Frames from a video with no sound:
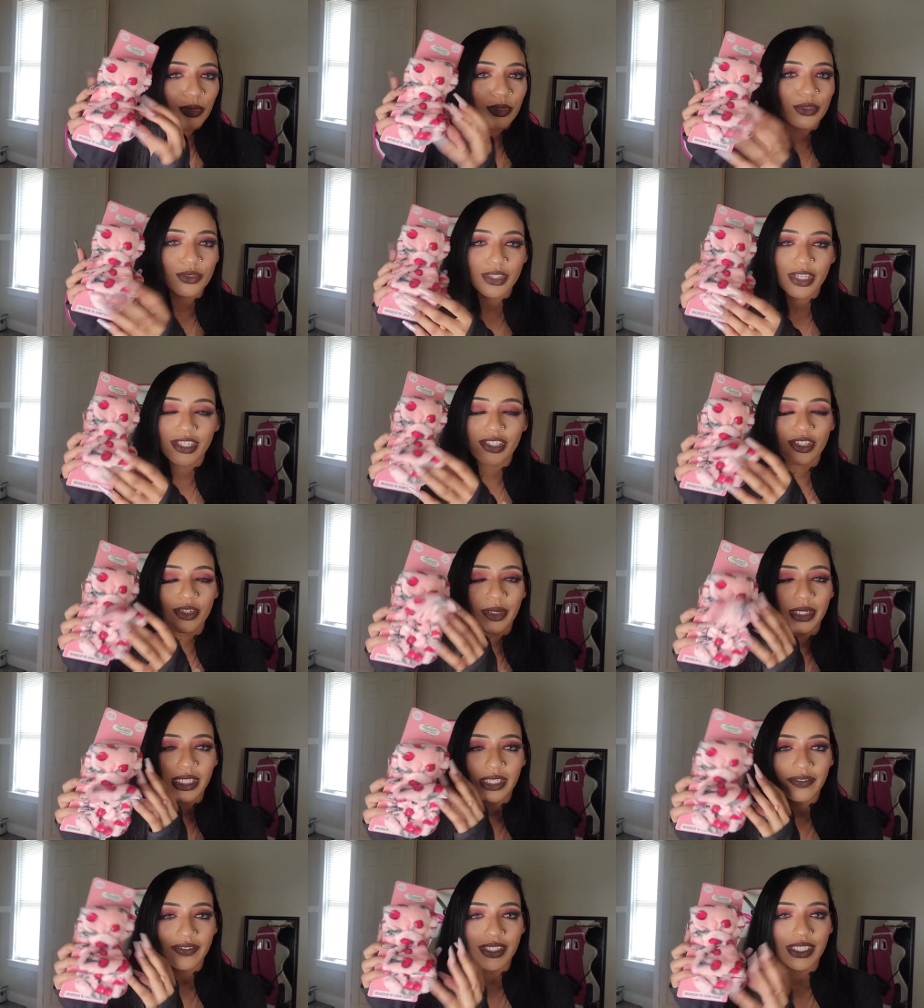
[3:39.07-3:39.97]
You guys know
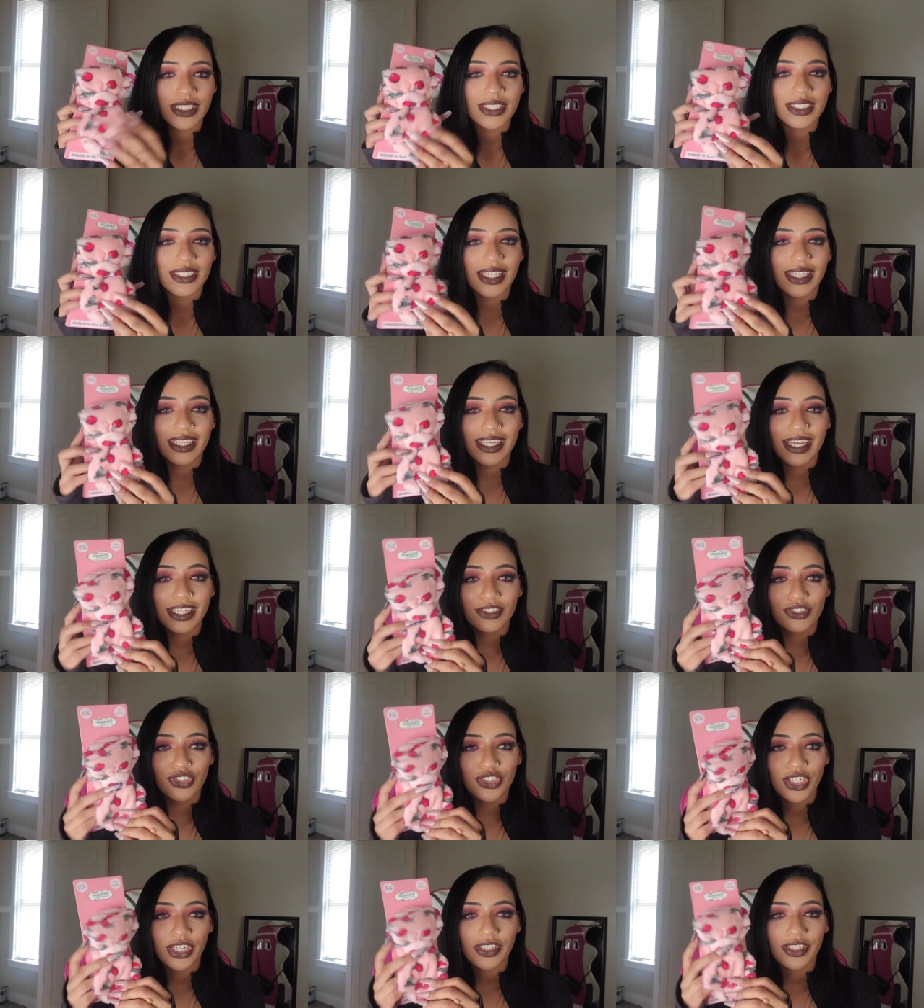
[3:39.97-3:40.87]
I love these, and it
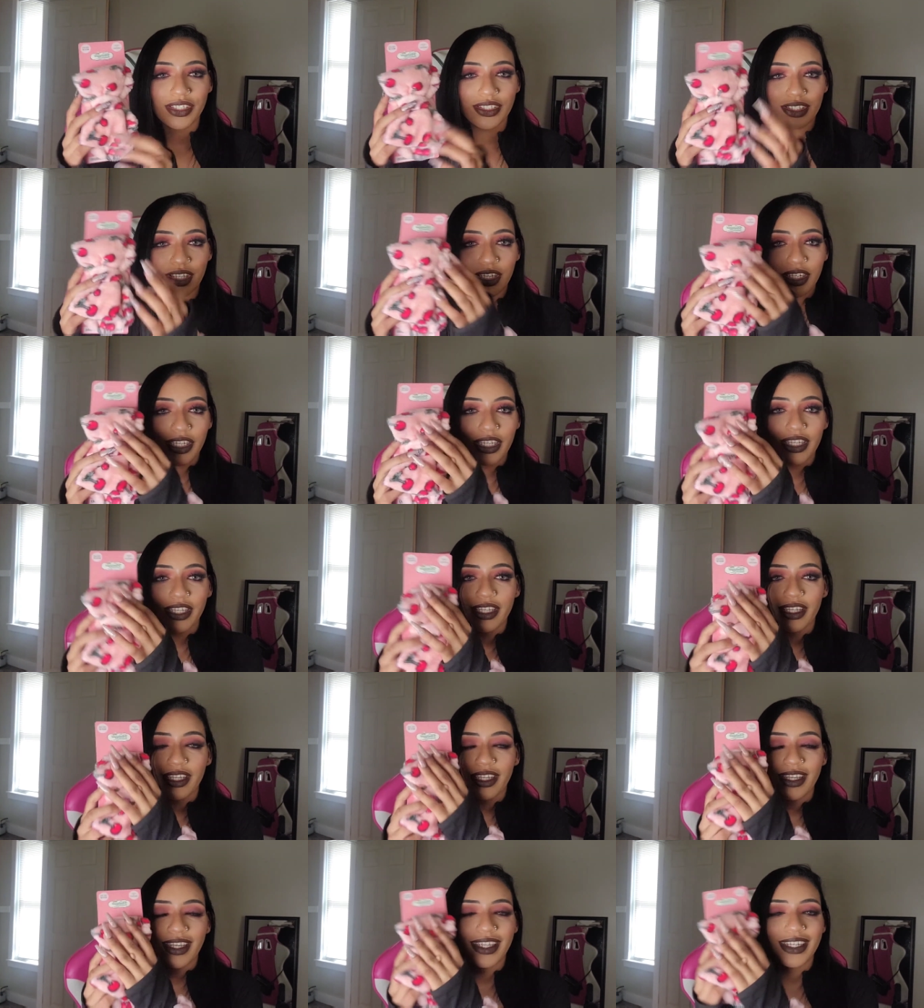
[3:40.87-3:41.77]
has cherries on it,
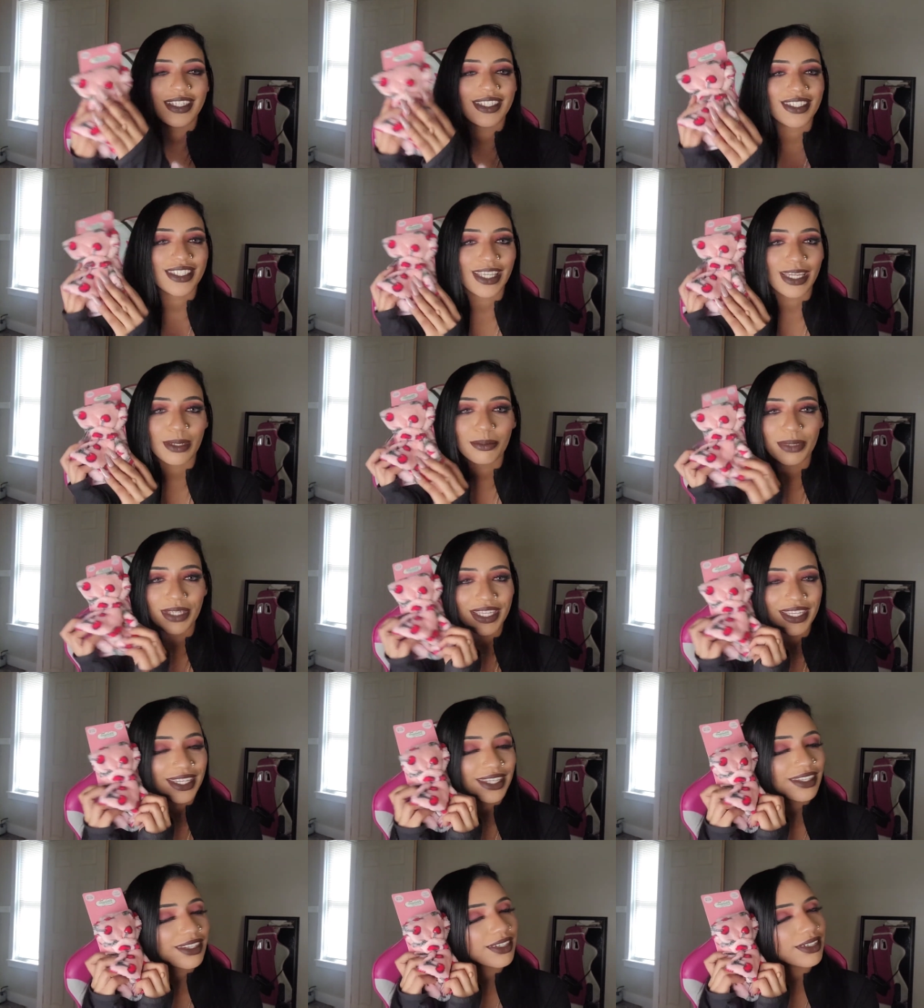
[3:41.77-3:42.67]
and it's like
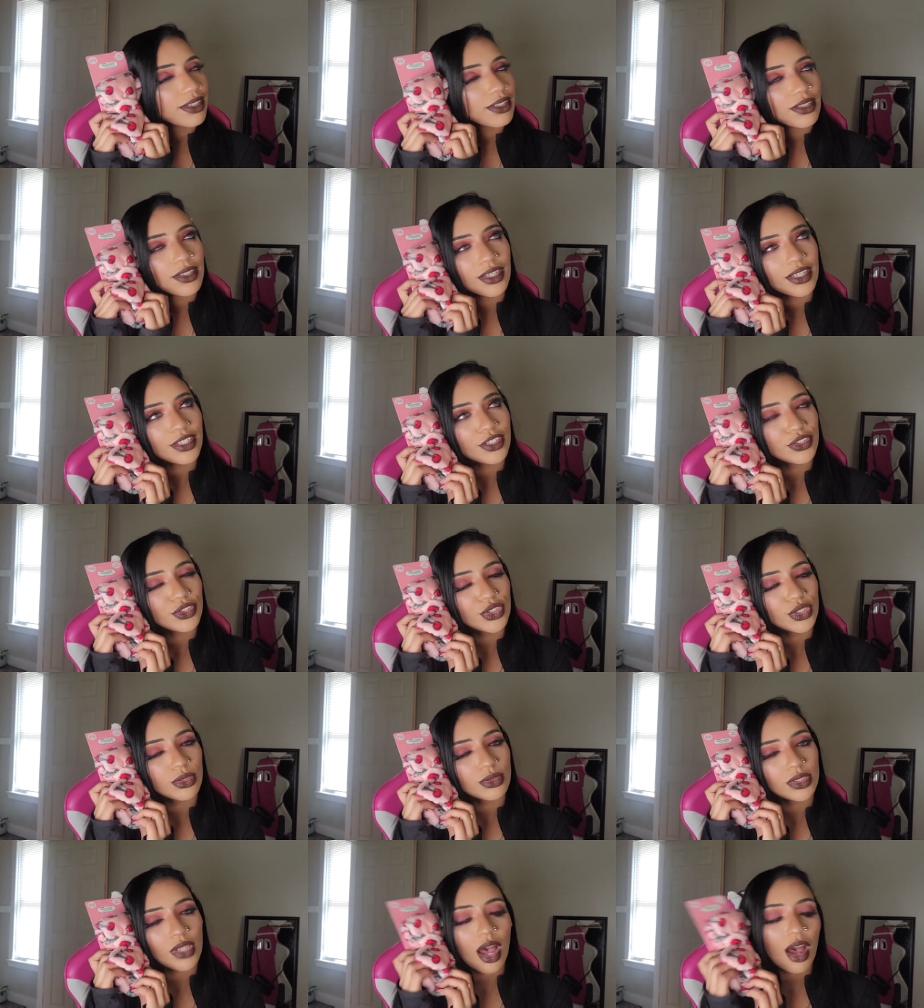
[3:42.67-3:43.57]
pink, and it's
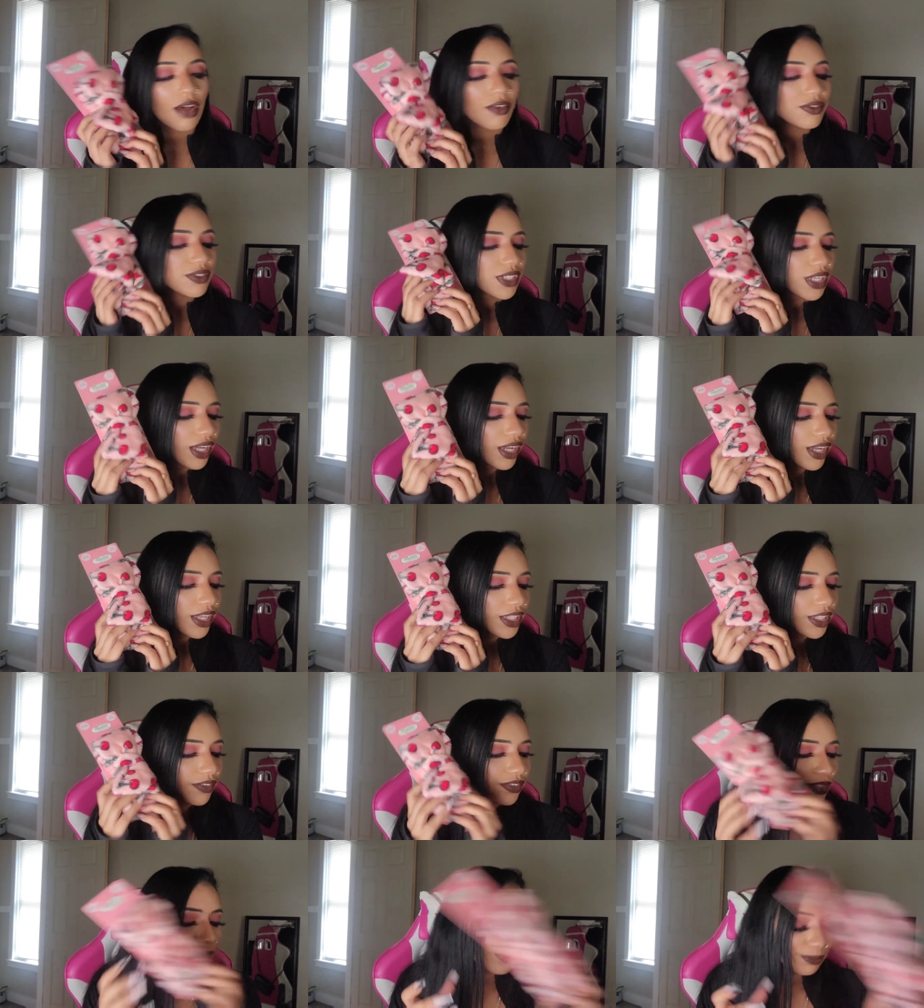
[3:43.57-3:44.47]
so soft. I
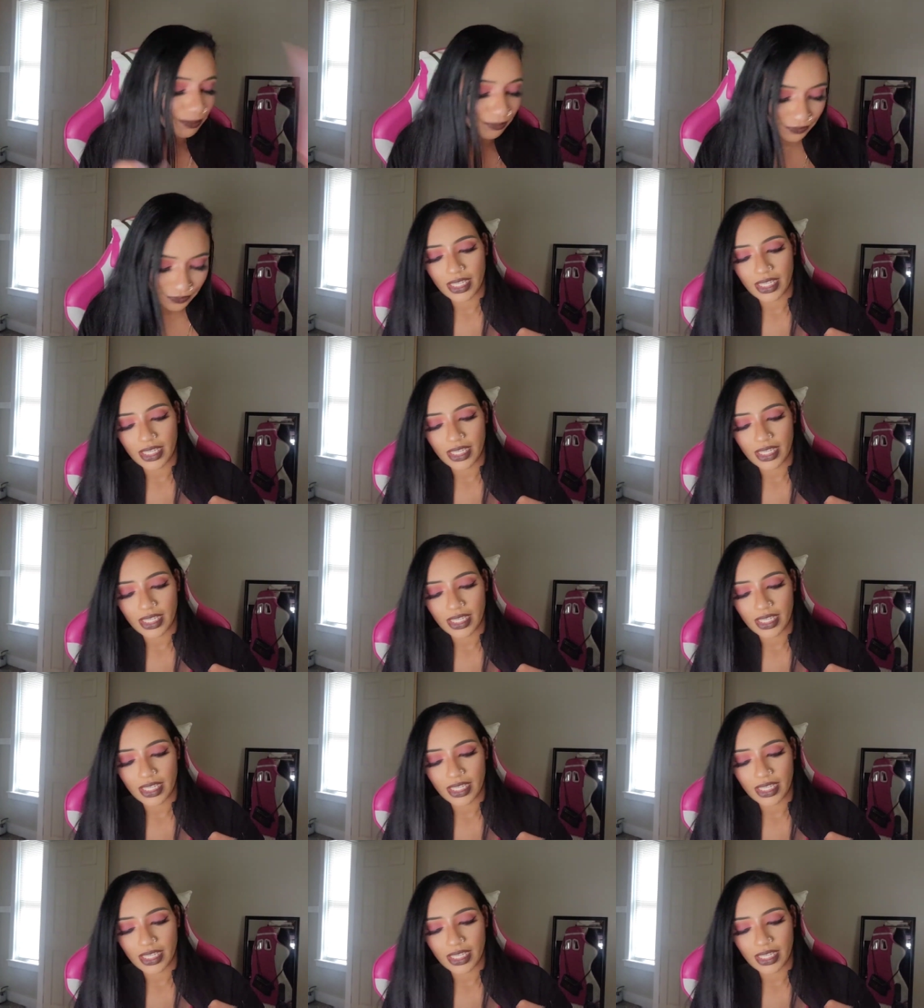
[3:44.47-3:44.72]
love it.